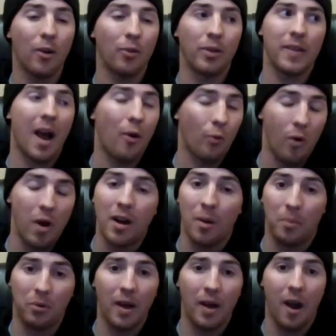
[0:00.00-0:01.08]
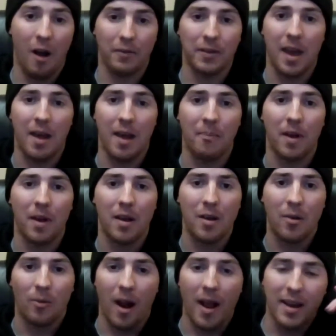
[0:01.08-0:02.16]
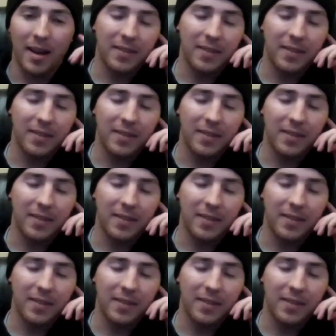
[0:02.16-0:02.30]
Not only that, winning a playoff game, right?